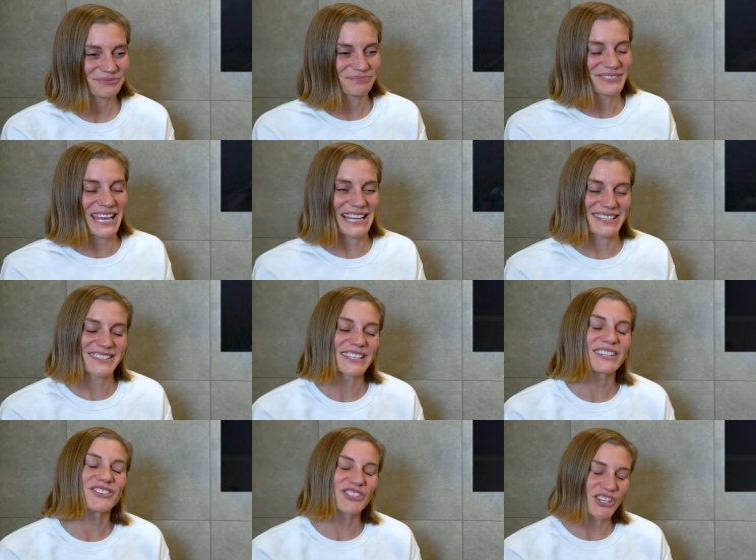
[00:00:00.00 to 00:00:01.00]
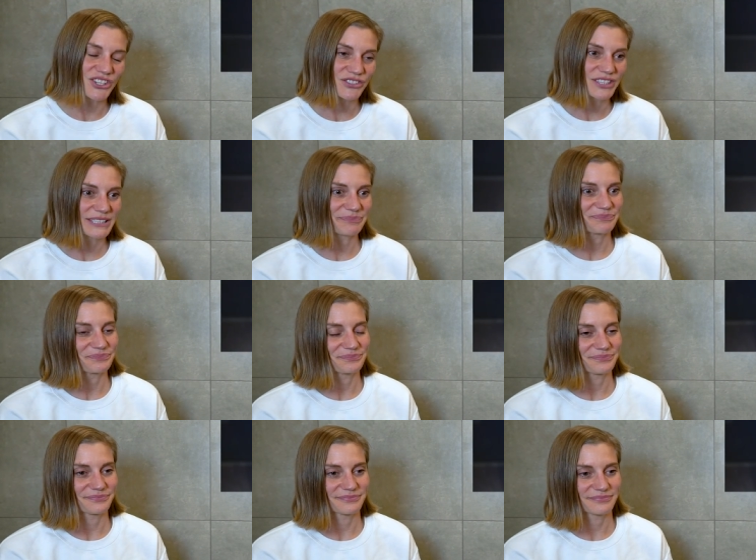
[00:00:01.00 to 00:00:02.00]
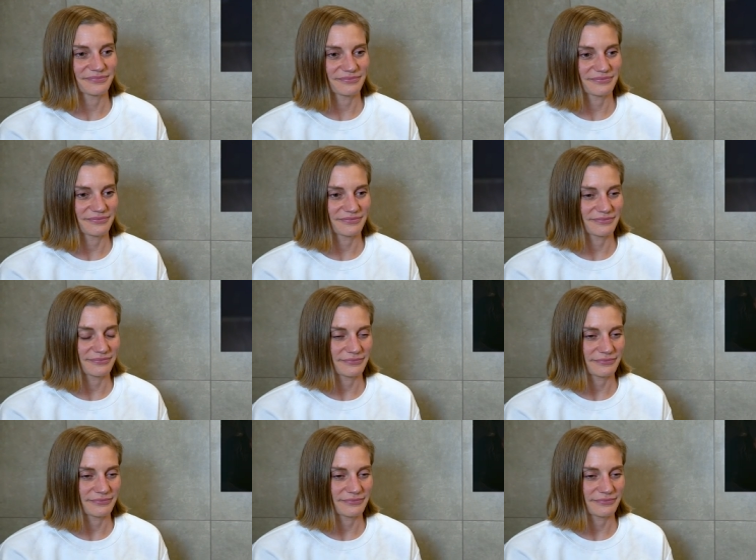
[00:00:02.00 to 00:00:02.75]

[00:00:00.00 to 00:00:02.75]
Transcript: And Katee's getting stoned. I think there's no cameras in here.